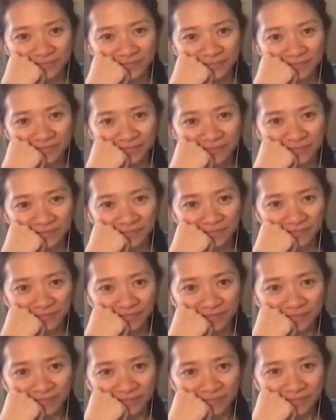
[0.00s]

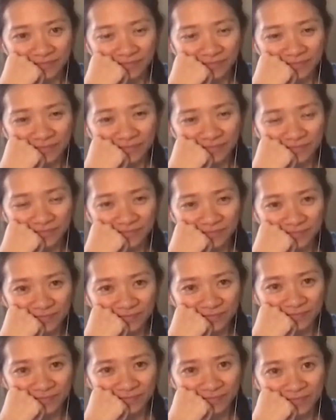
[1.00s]

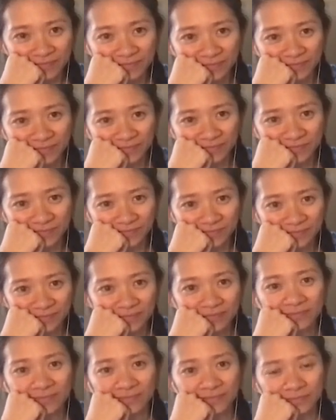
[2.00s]

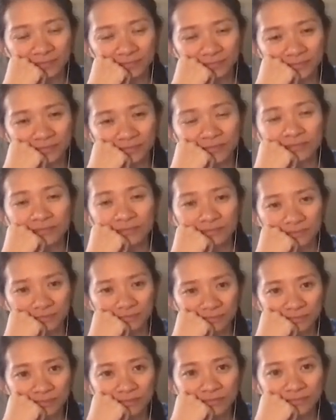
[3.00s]

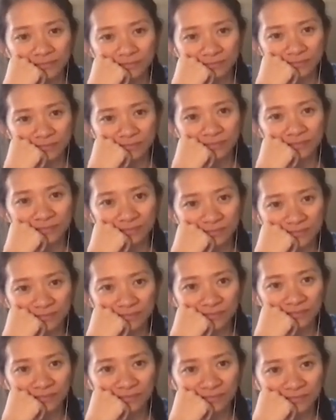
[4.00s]

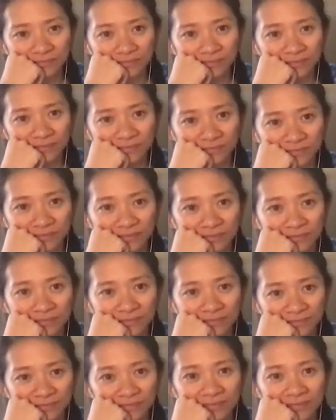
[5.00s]

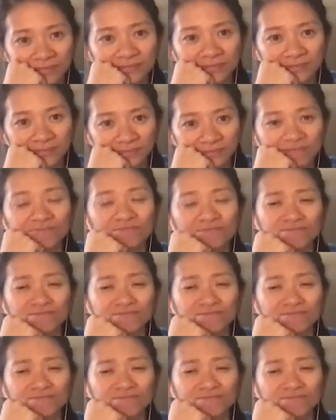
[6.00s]
(not speaking)